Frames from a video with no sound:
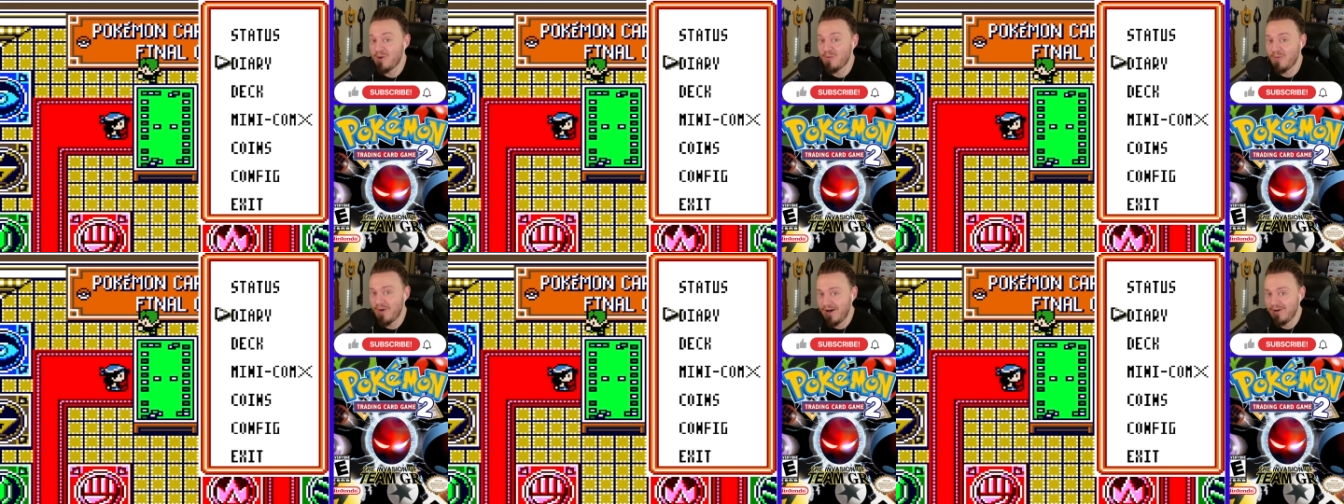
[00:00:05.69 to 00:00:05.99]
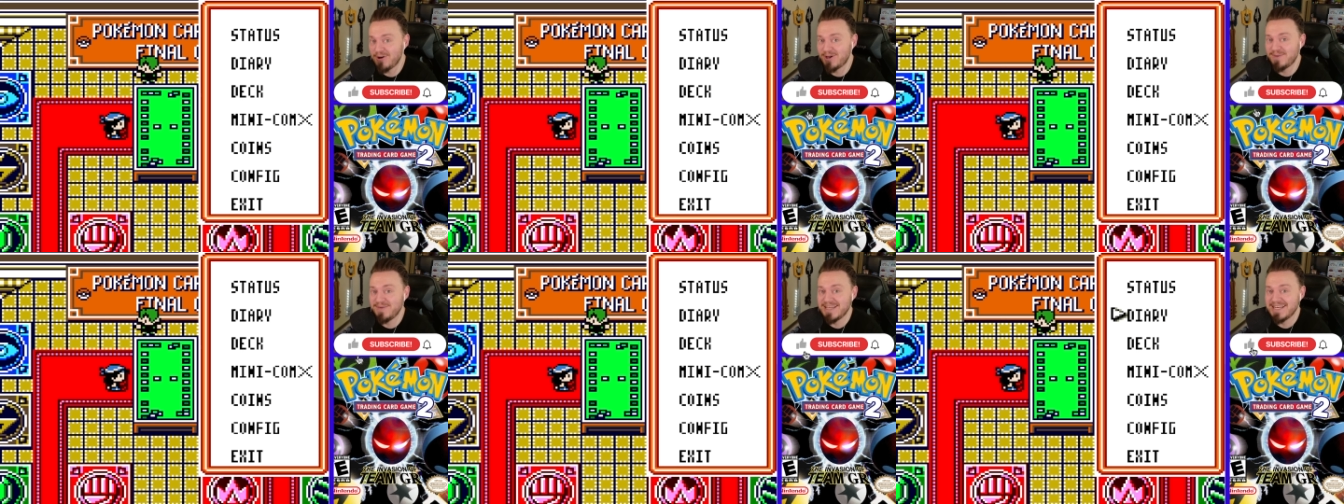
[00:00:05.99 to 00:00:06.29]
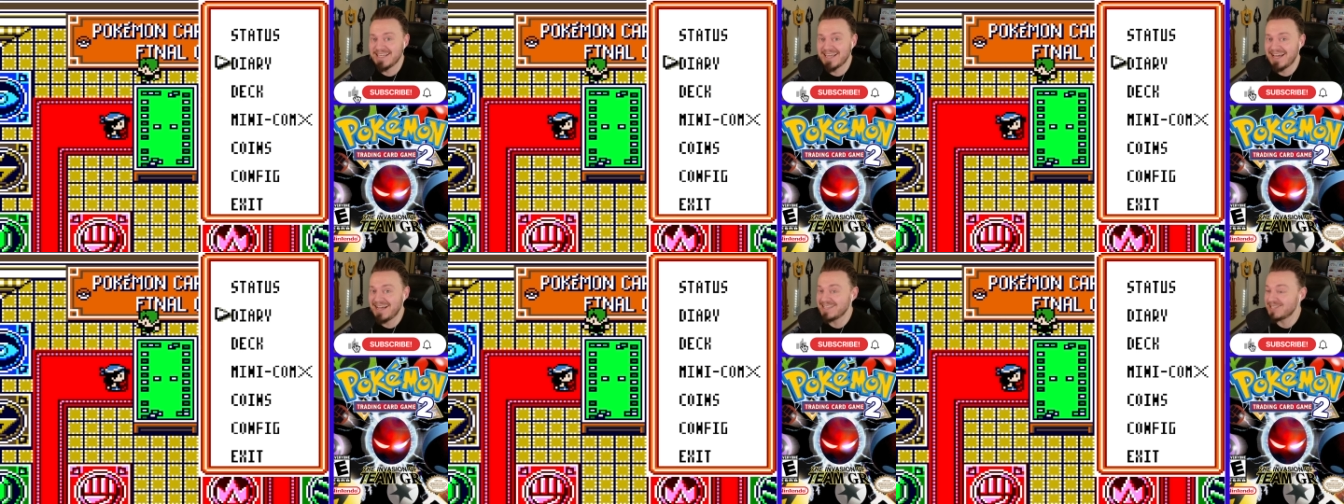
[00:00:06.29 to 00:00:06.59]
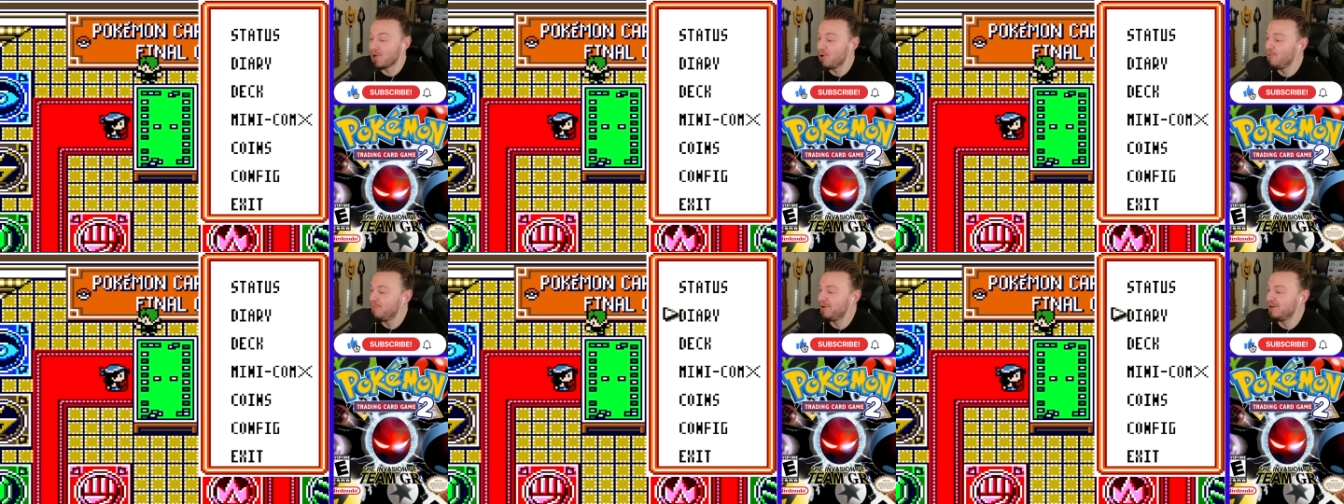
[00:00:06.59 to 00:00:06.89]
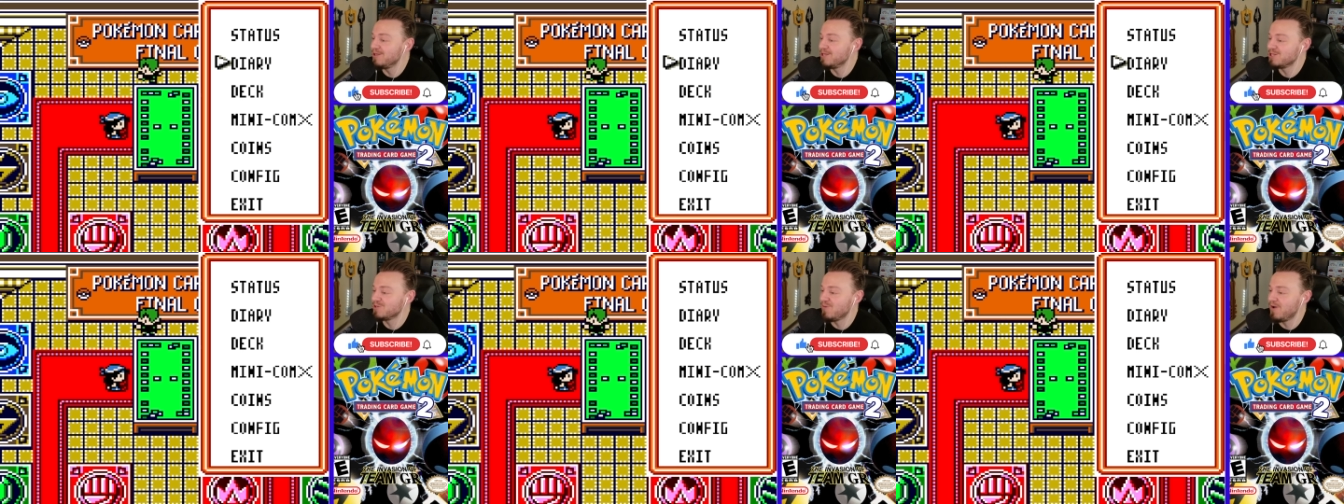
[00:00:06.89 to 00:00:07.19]
Welcome in, guys. Hope
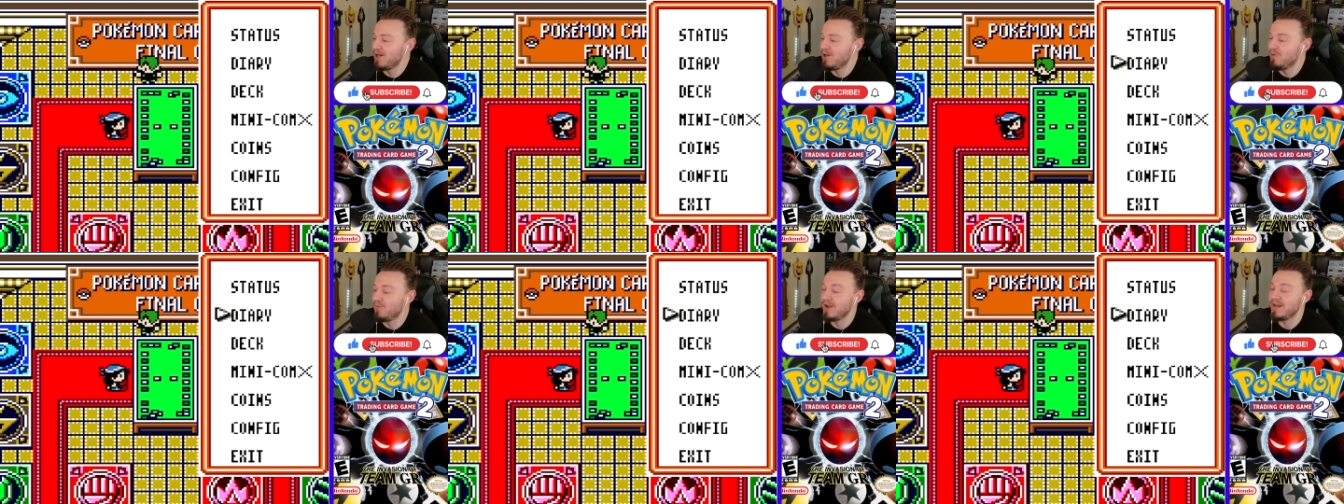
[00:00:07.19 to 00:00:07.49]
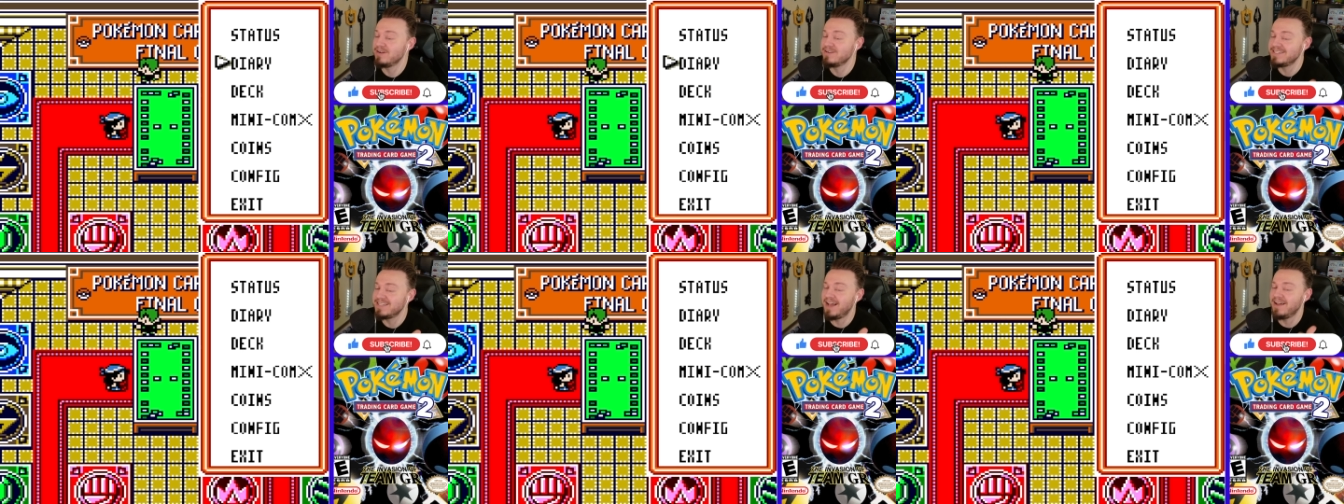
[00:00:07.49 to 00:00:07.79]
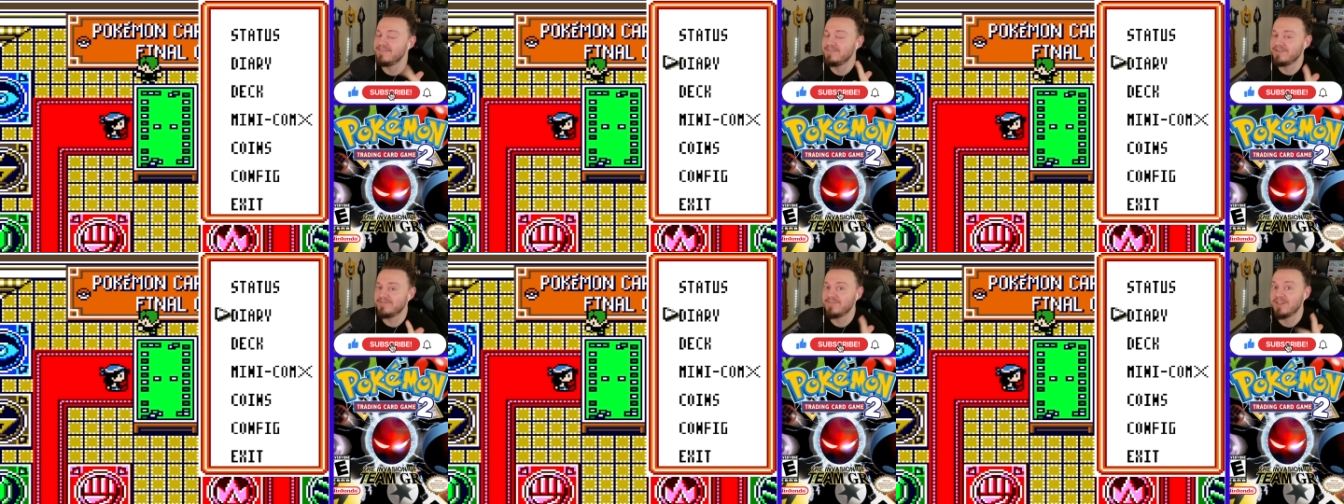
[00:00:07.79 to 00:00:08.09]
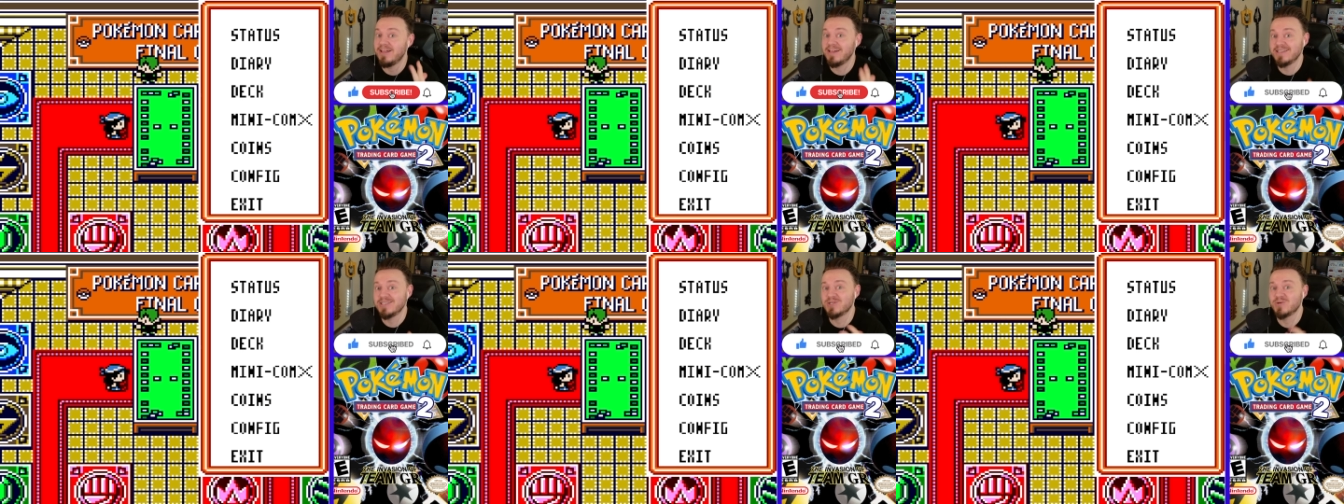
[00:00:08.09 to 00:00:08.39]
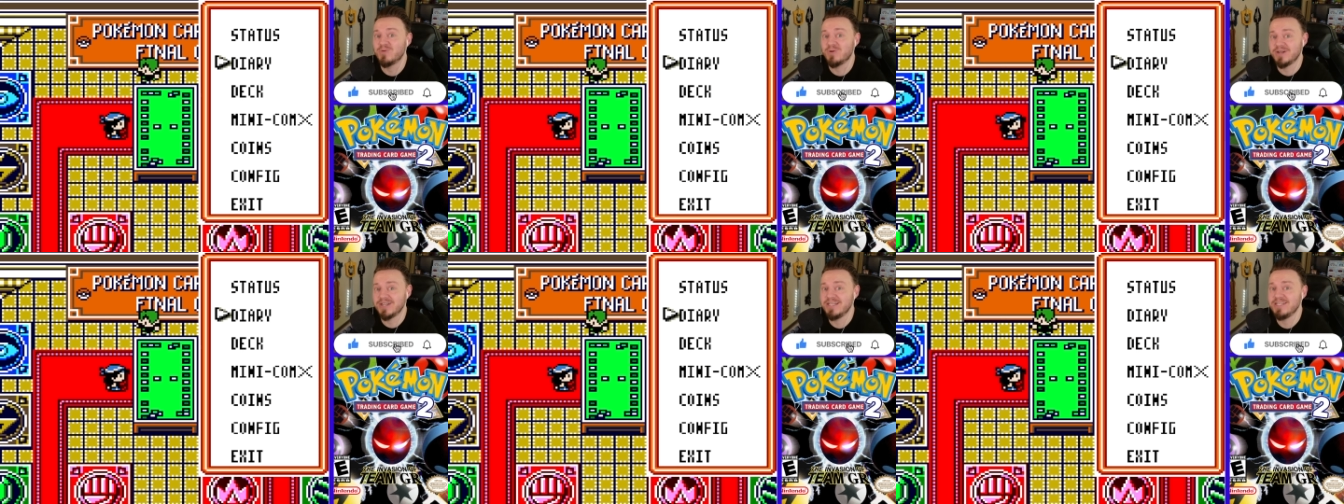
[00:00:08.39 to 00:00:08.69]
all is well. We are diving, flying,
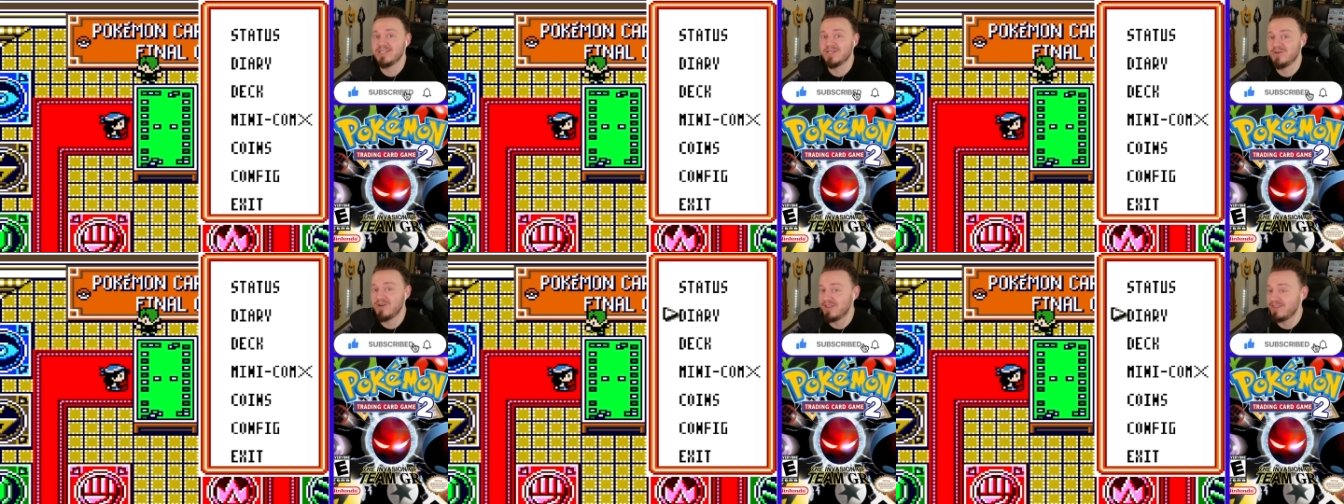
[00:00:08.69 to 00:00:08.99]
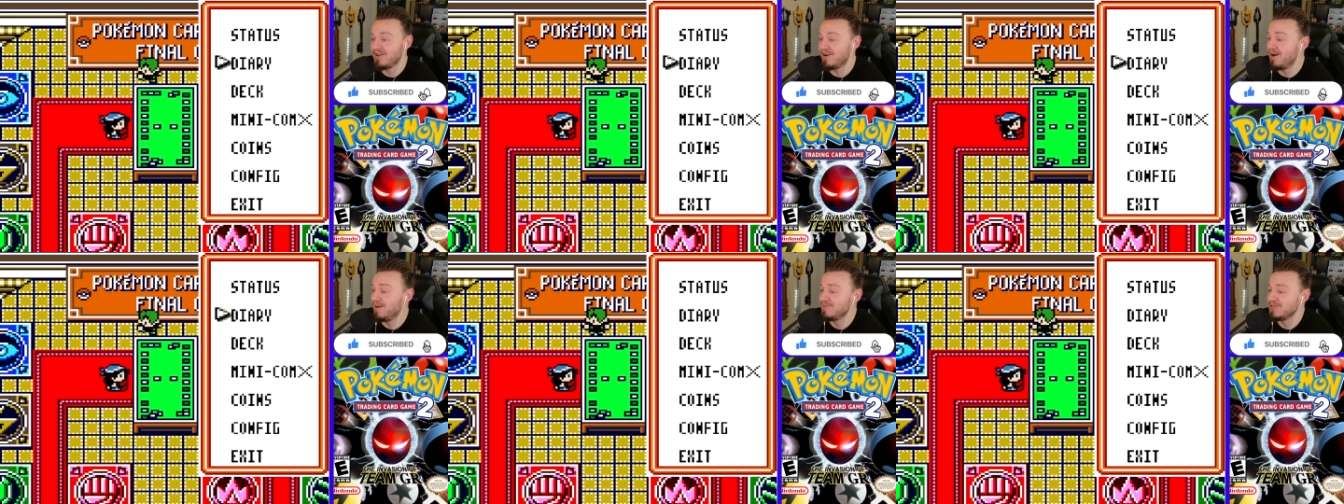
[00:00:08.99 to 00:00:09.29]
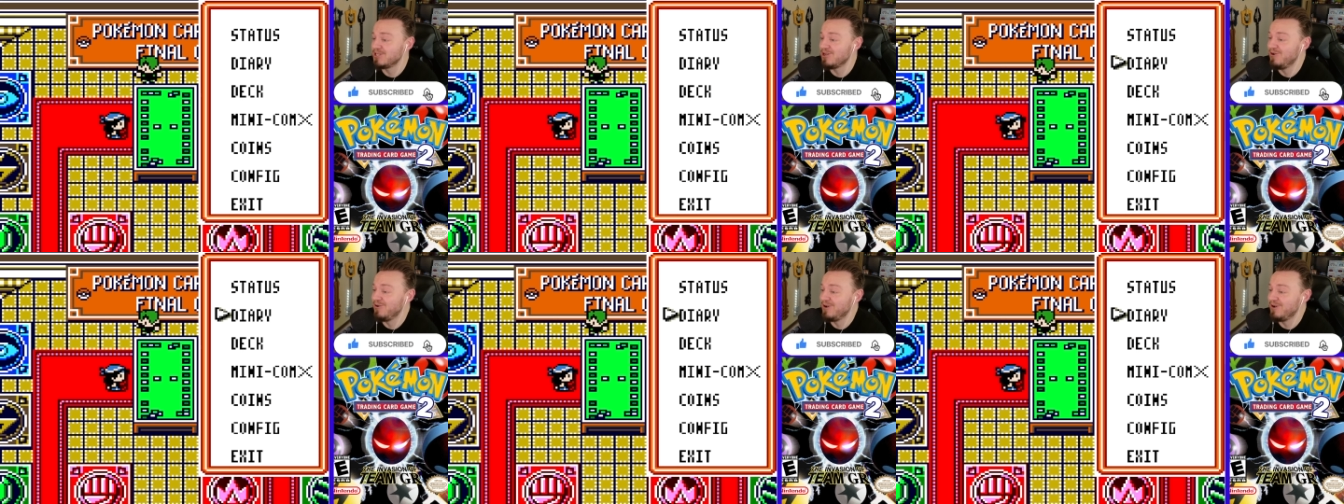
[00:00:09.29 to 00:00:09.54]
soaring into another episode.